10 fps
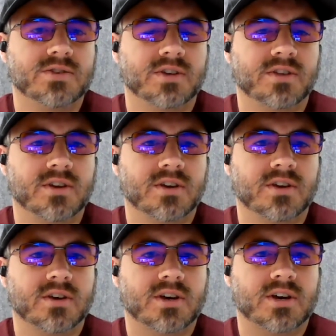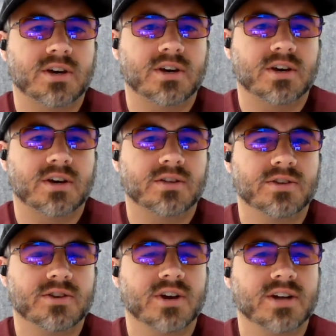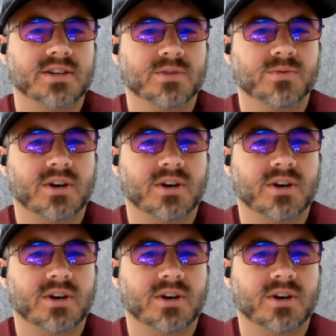I think the year I did it,